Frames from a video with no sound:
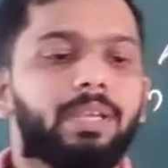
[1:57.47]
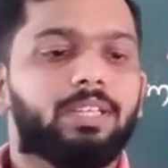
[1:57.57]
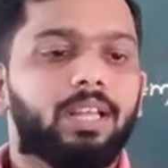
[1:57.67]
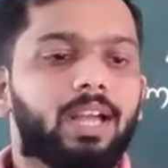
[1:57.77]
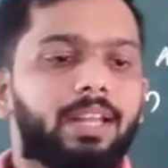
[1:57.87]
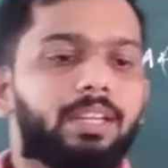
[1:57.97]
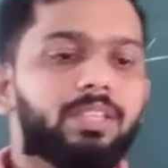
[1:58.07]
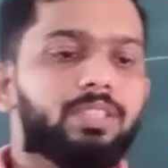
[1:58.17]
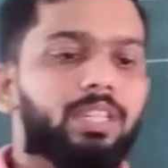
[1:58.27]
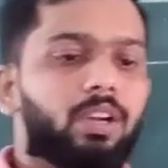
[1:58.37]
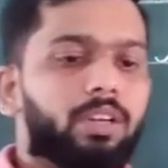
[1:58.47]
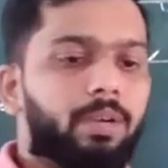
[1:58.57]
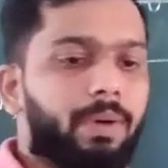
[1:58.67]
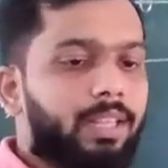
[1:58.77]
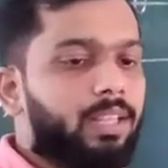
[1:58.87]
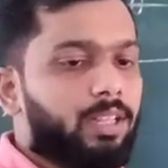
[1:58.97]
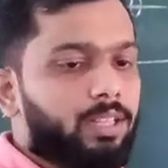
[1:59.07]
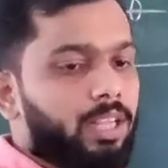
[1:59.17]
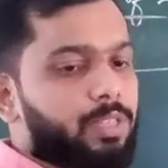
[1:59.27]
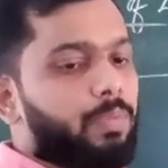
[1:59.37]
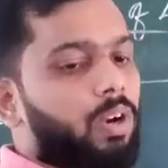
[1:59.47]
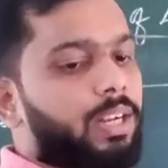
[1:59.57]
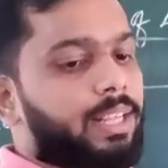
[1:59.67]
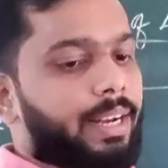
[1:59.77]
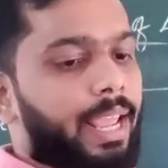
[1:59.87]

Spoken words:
meter and it is denoted by the small letter